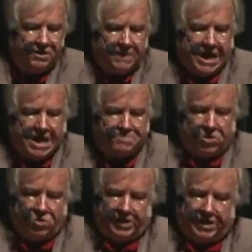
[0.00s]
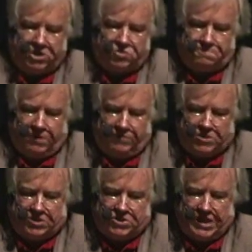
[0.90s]
The Happy Hooligans were
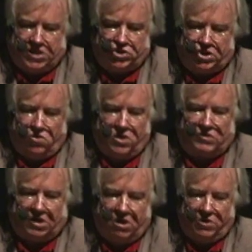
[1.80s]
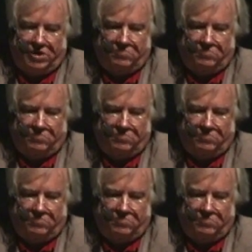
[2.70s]
previously stationed in North Dakota